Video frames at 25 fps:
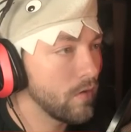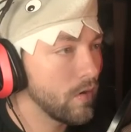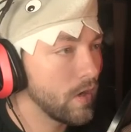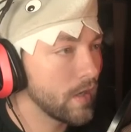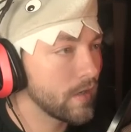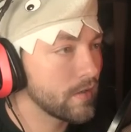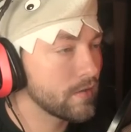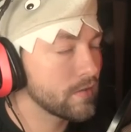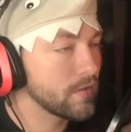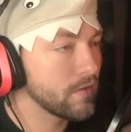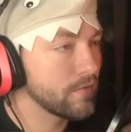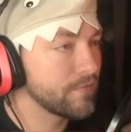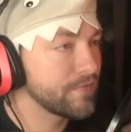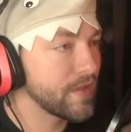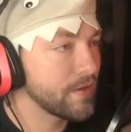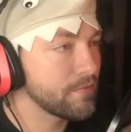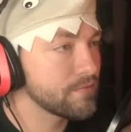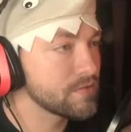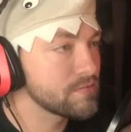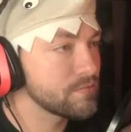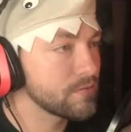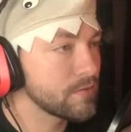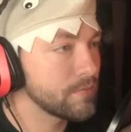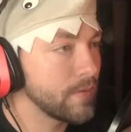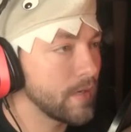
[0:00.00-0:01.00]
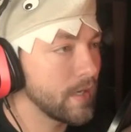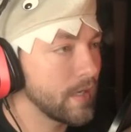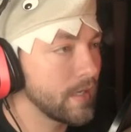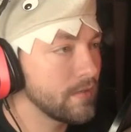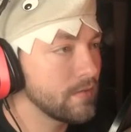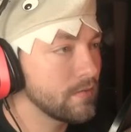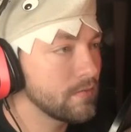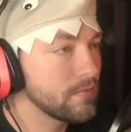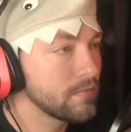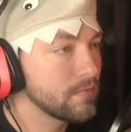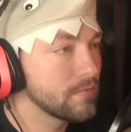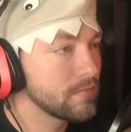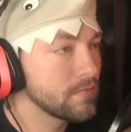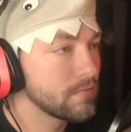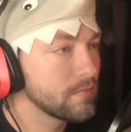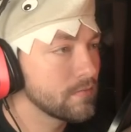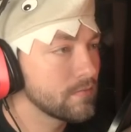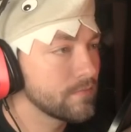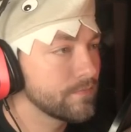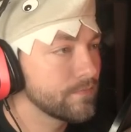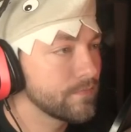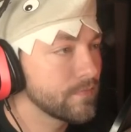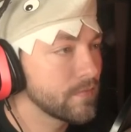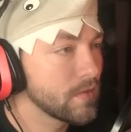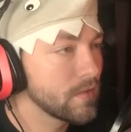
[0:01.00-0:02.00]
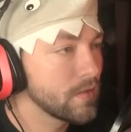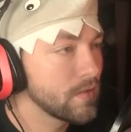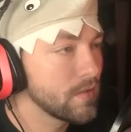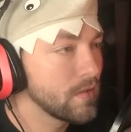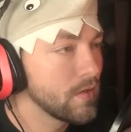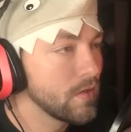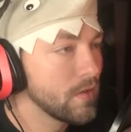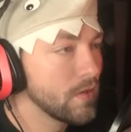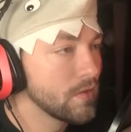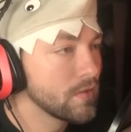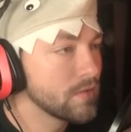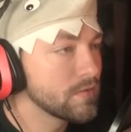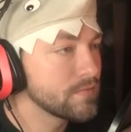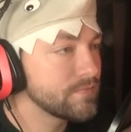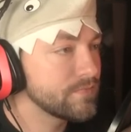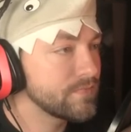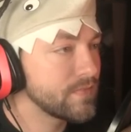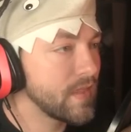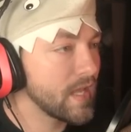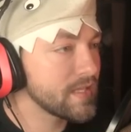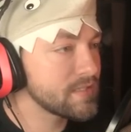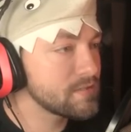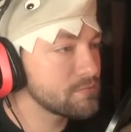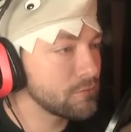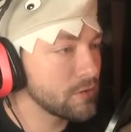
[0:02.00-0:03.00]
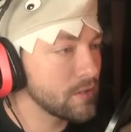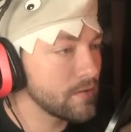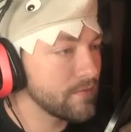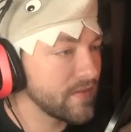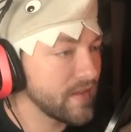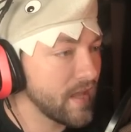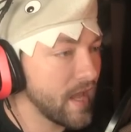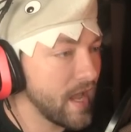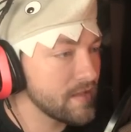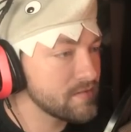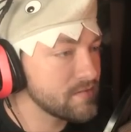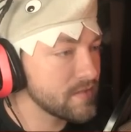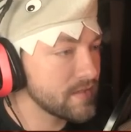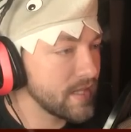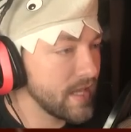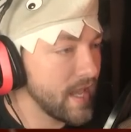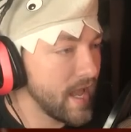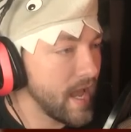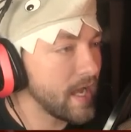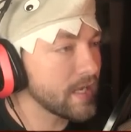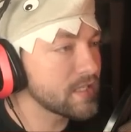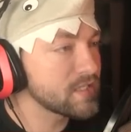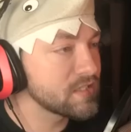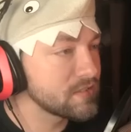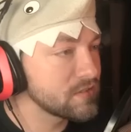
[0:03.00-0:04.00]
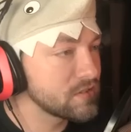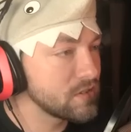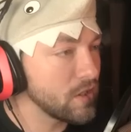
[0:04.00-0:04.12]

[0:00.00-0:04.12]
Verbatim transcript: I don't know if that was one of mine. That's one of the guys with the axe.